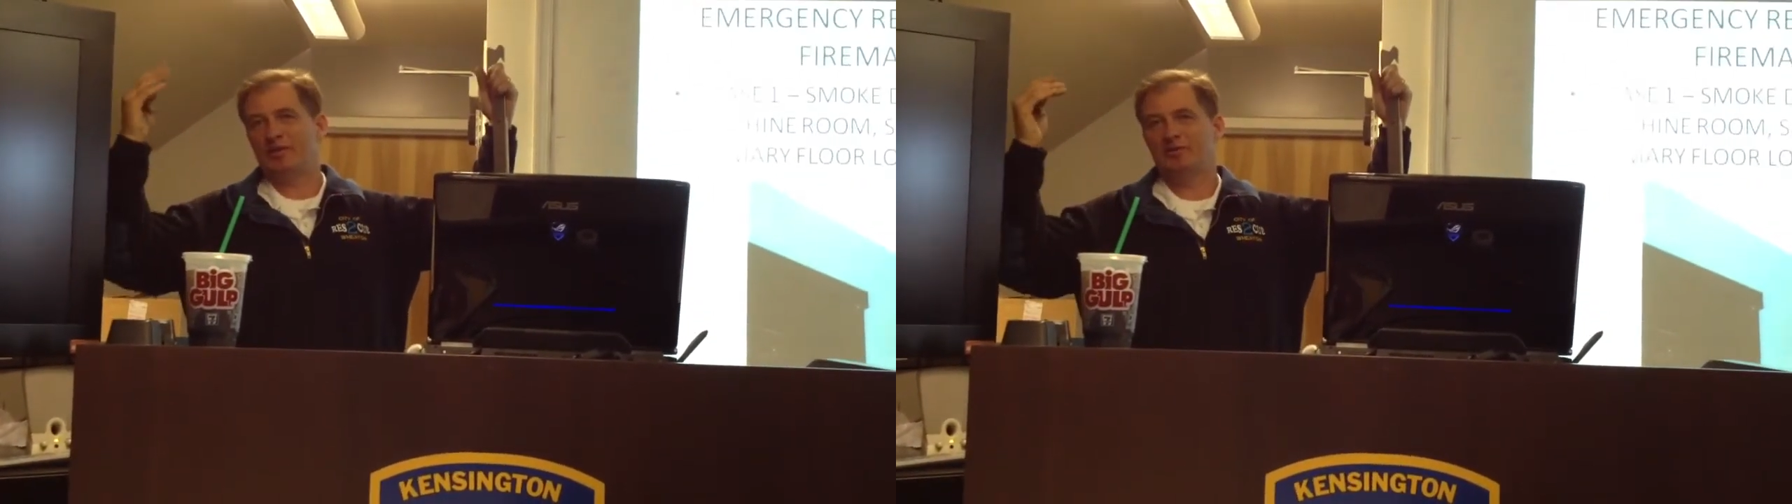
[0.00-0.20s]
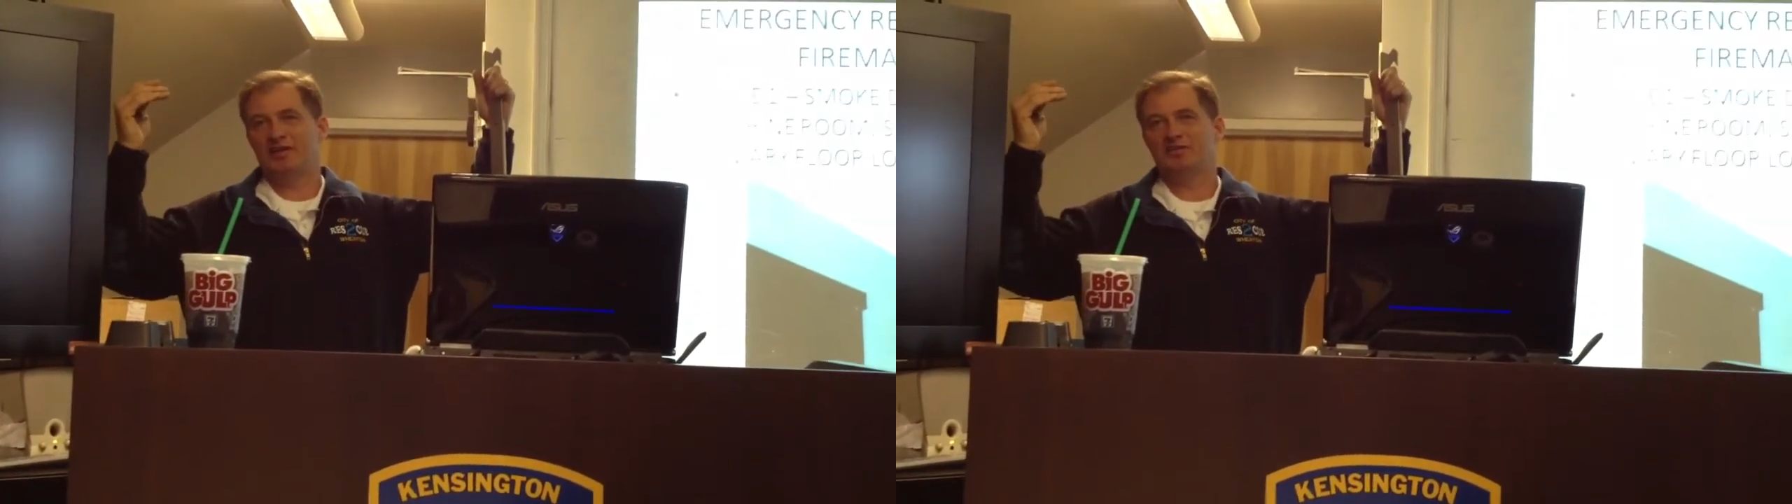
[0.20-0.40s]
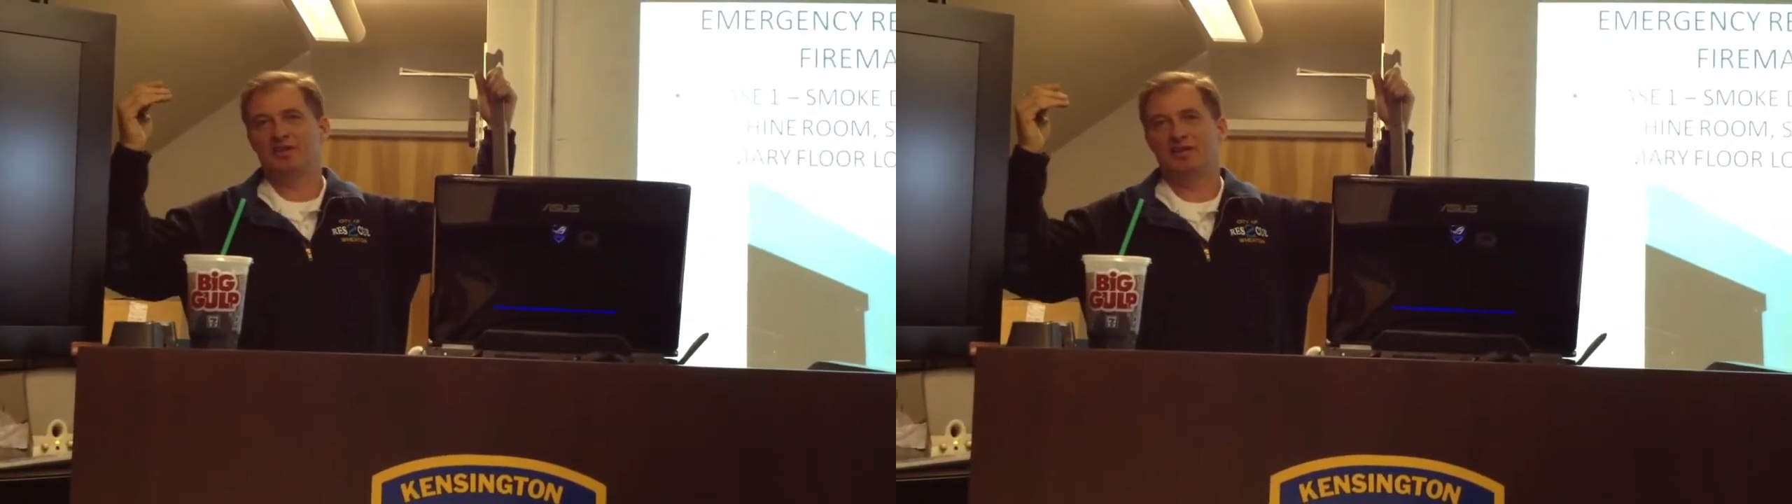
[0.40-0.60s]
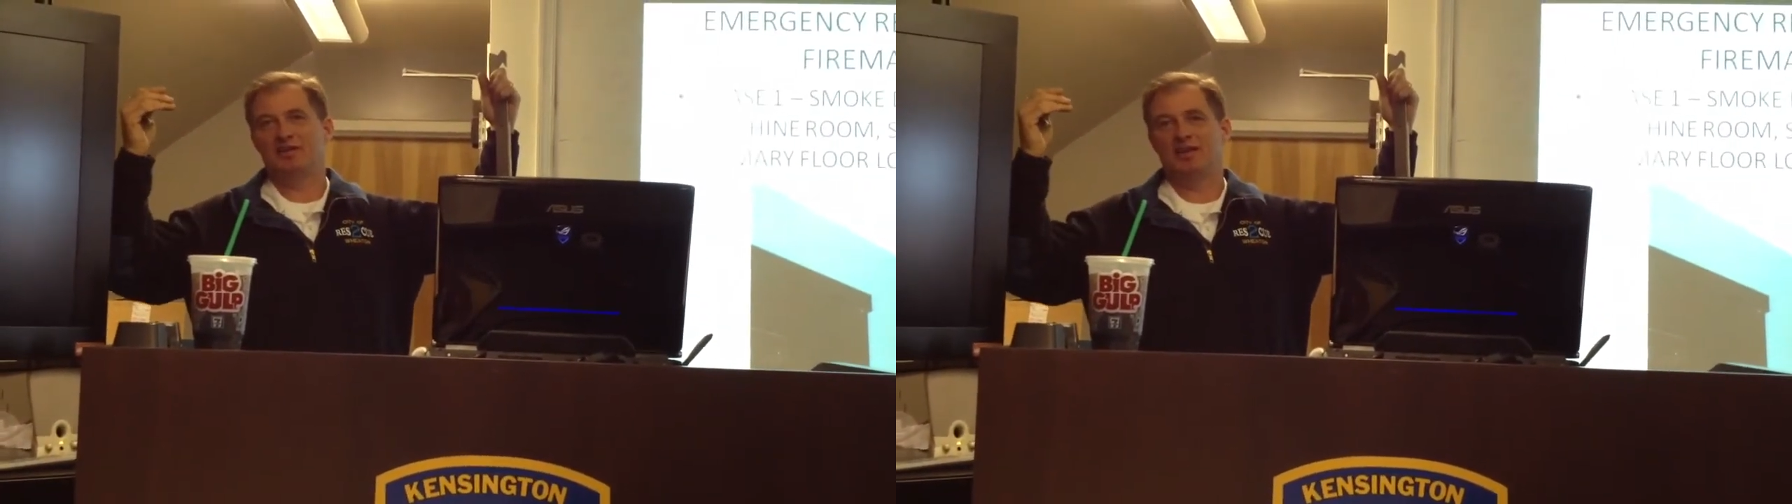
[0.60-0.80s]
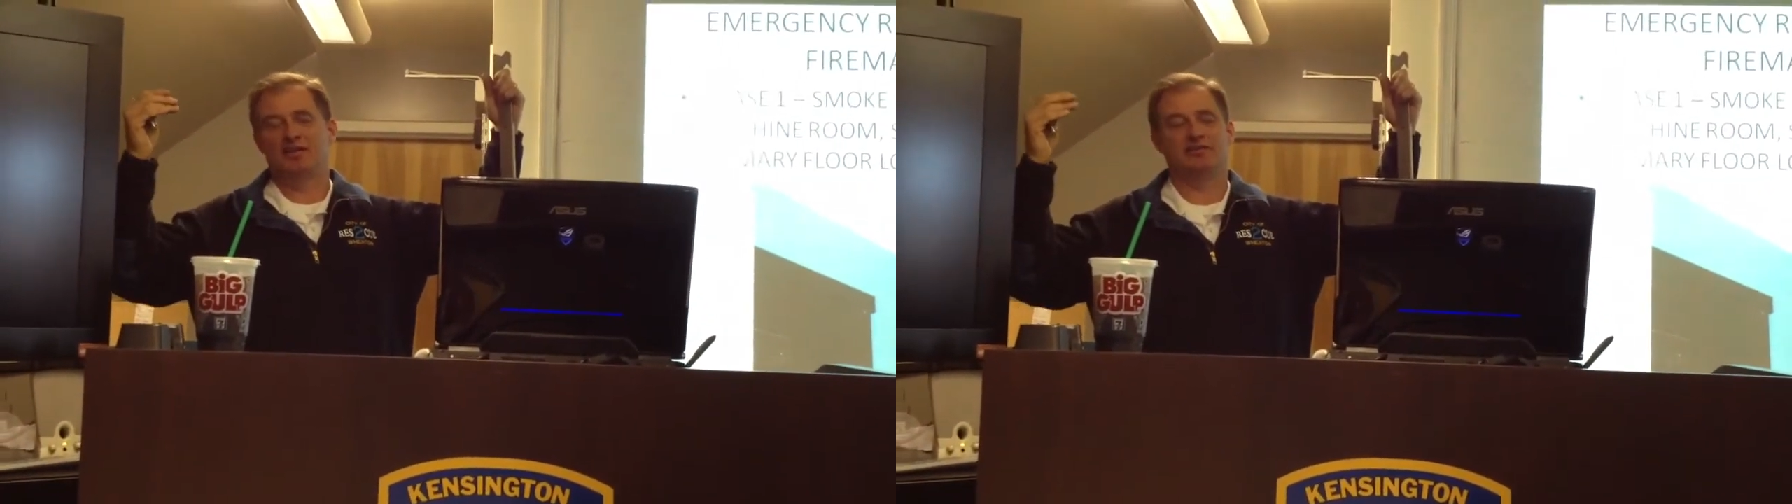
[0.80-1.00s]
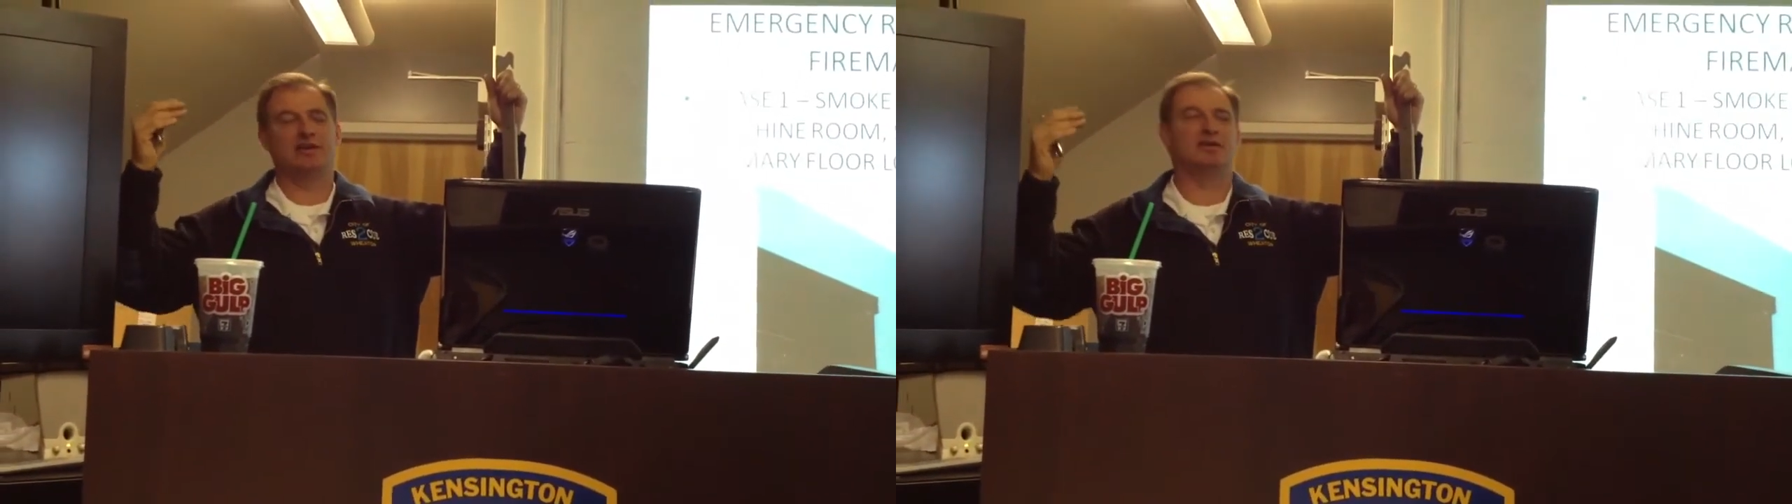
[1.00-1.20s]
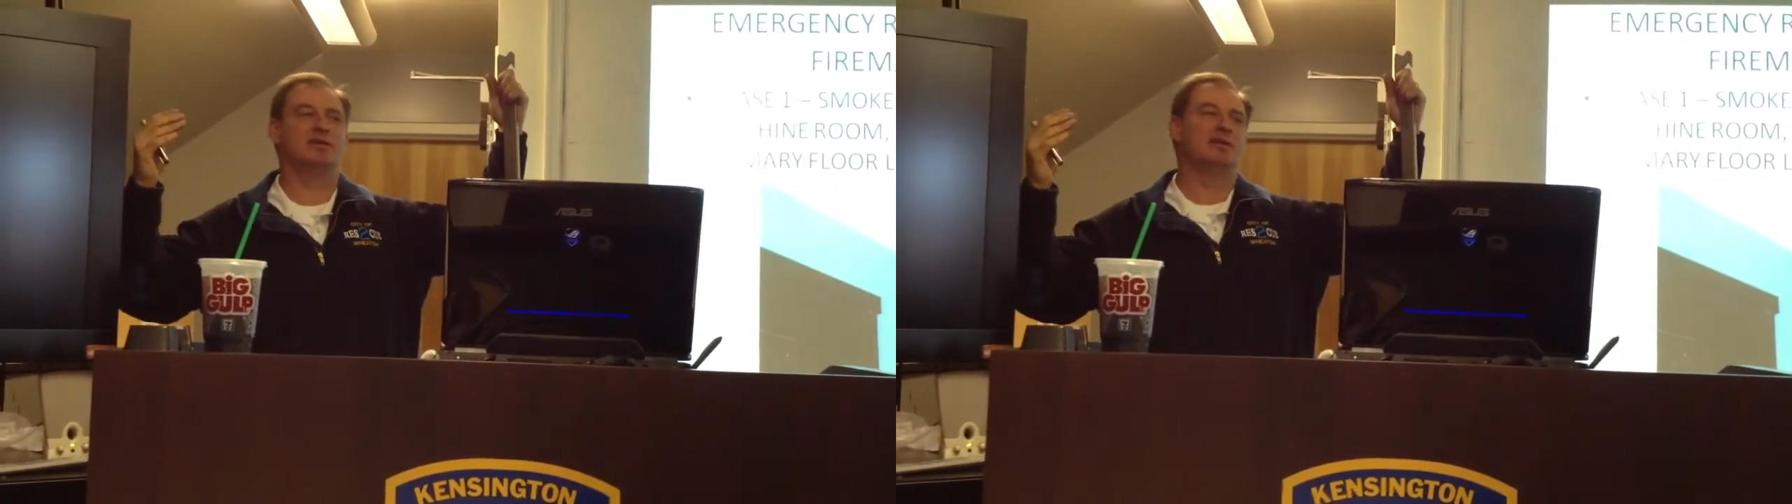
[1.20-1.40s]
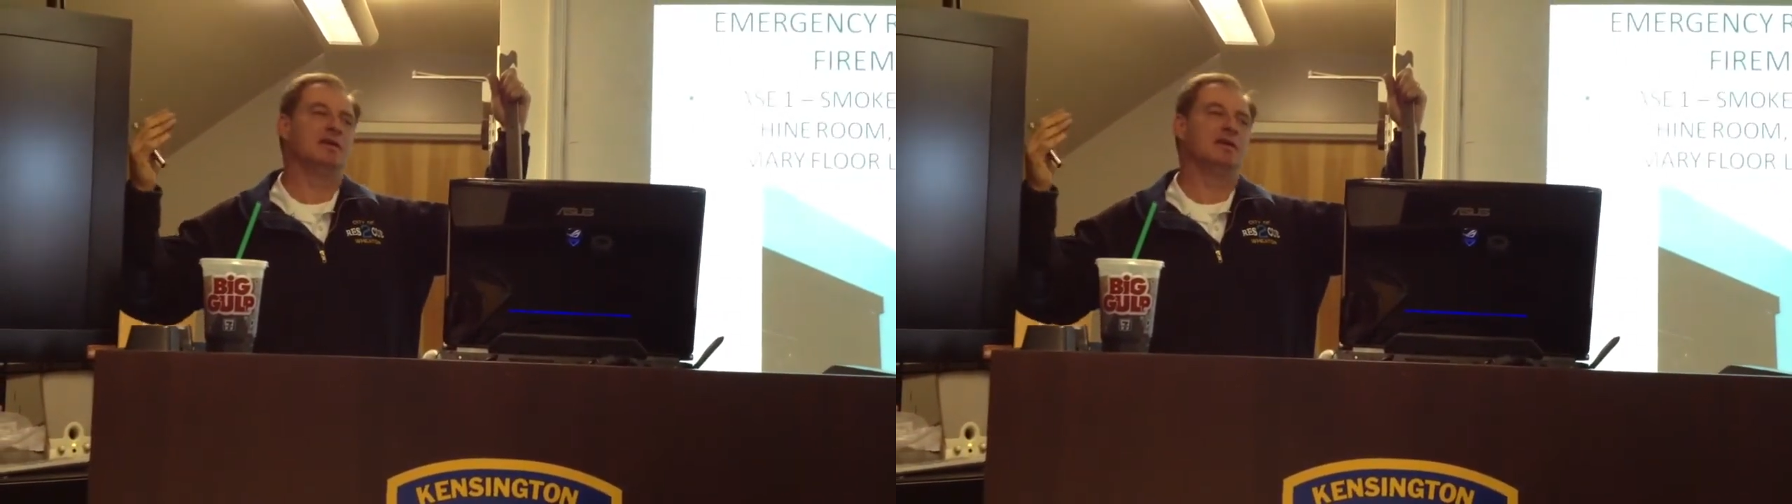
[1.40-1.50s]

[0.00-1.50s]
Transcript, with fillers: potentially in the elevator,